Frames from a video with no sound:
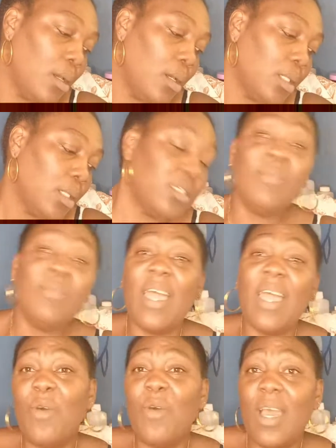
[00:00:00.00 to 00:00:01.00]
Sometimes
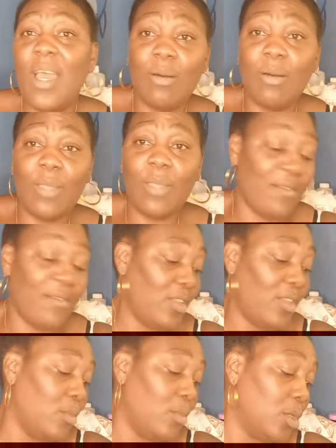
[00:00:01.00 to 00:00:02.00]
i come live in
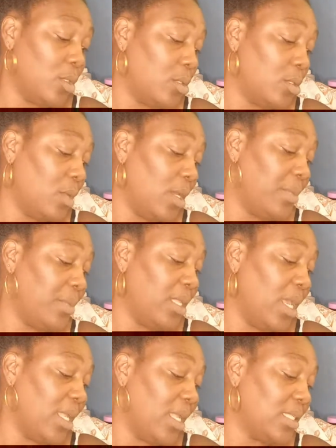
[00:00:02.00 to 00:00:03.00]
about when me did
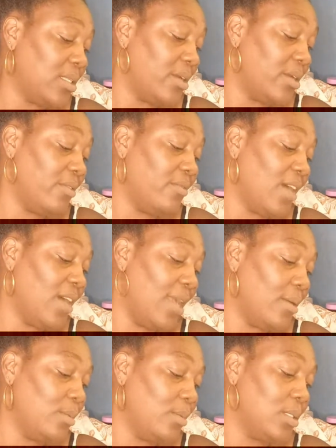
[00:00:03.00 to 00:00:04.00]
a certain vibes.